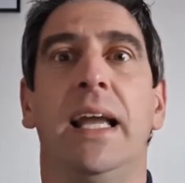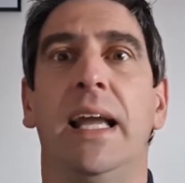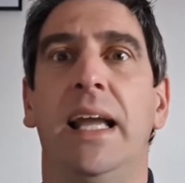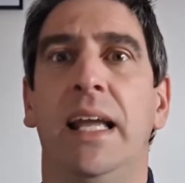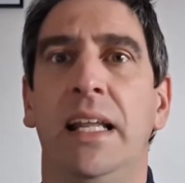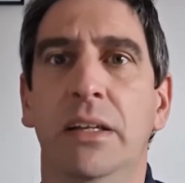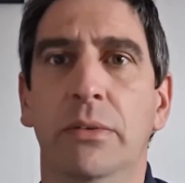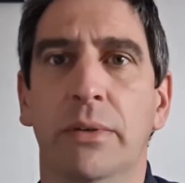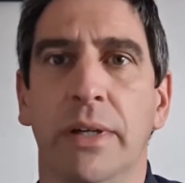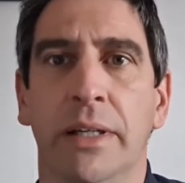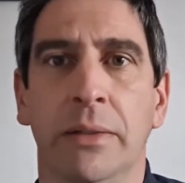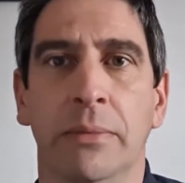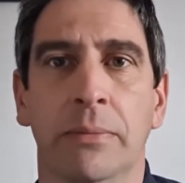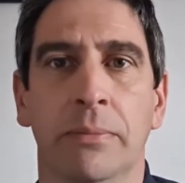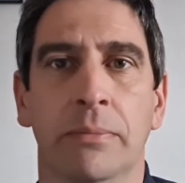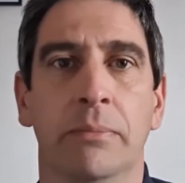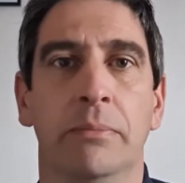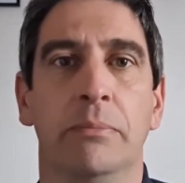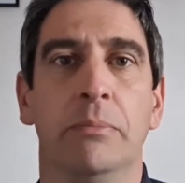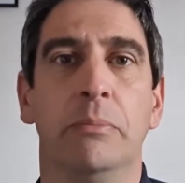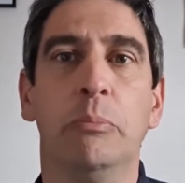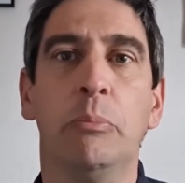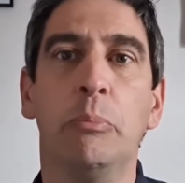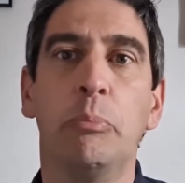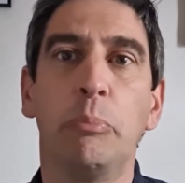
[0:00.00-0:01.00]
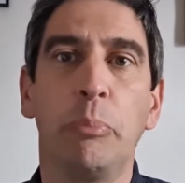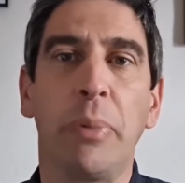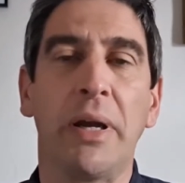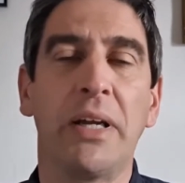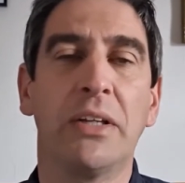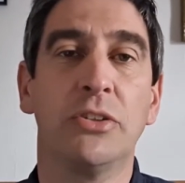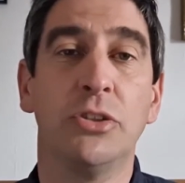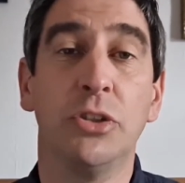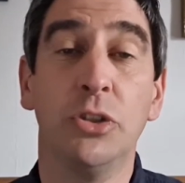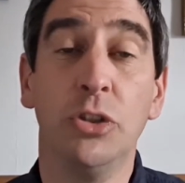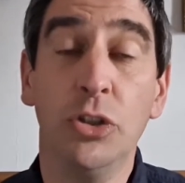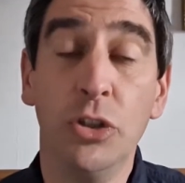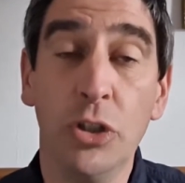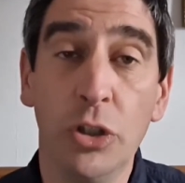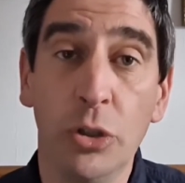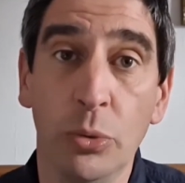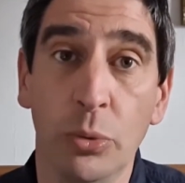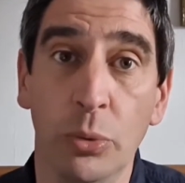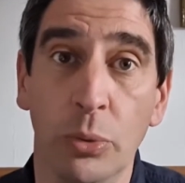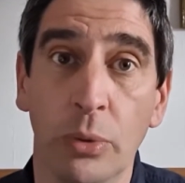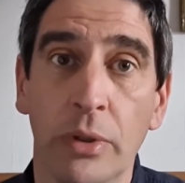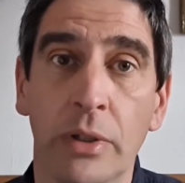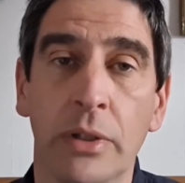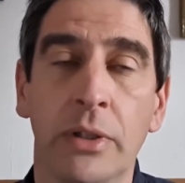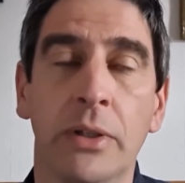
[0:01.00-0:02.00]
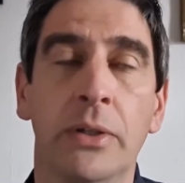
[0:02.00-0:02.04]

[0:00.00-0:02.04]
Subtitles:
Anyway, back to you.